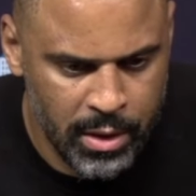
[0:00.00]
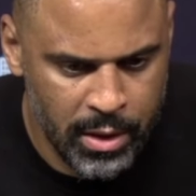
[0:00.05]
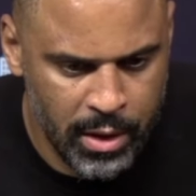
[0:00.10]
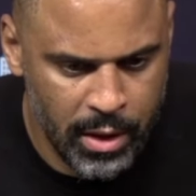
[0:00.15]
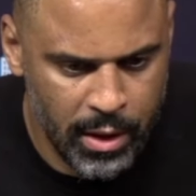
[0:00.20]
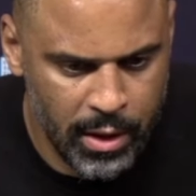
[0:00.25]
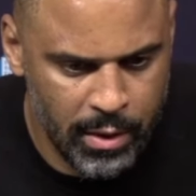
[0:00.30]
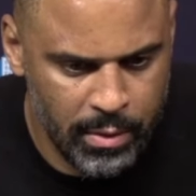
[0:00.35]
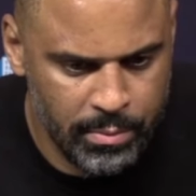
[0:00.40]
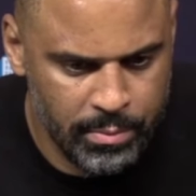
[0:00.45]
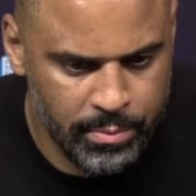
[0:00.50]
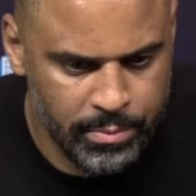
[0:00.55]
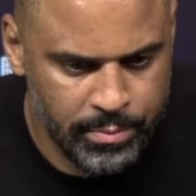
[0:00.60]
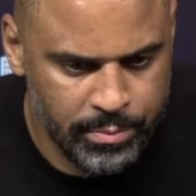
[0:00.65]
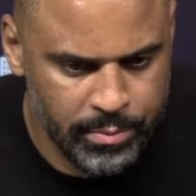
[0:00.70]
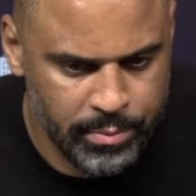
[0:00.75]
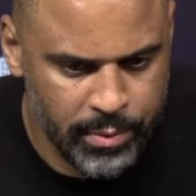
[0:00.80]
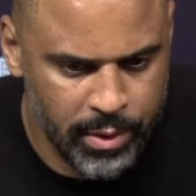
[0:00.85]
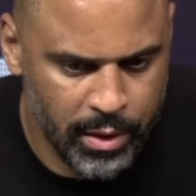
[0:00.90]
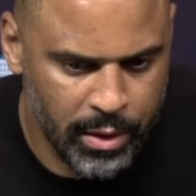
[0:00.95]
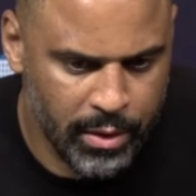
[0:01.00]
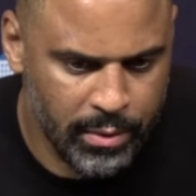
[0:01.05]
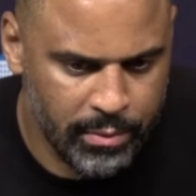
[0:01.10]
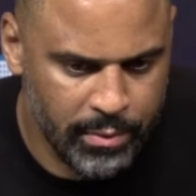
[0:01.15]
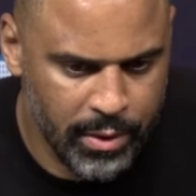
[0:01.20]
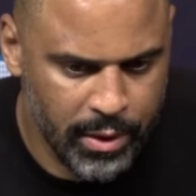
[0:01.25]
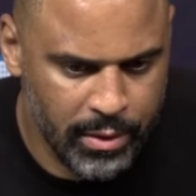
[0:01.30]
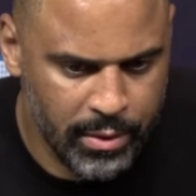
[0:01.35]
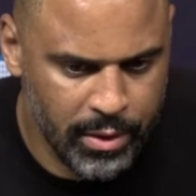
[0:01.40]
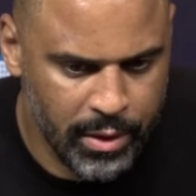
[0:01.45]
And
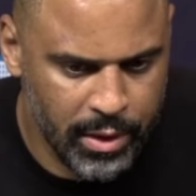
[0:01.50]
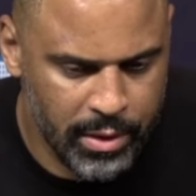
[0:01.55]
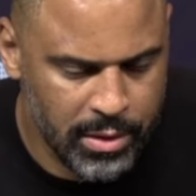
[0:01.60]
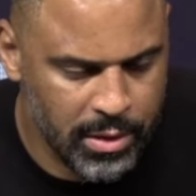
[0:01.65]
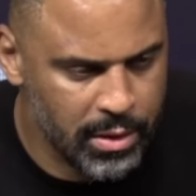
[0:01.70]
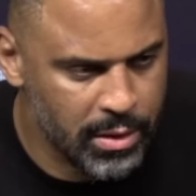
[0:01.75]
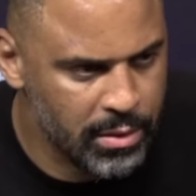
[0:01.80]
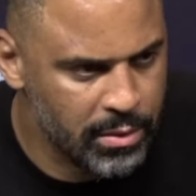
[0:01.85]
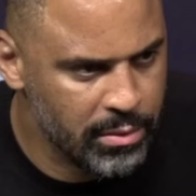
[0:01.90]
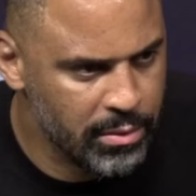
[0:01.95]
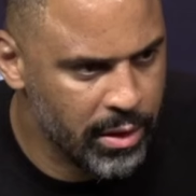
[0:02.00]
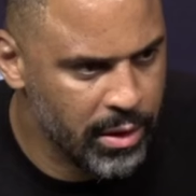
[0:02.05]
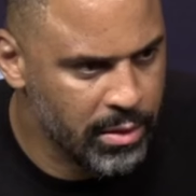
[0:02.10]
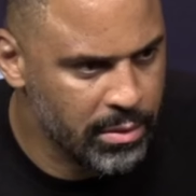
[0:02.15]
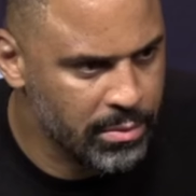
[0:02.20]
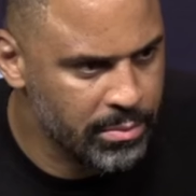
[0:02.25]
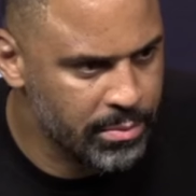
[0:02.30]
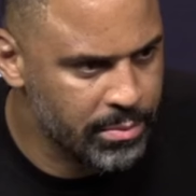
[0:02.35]
yeah, that's a great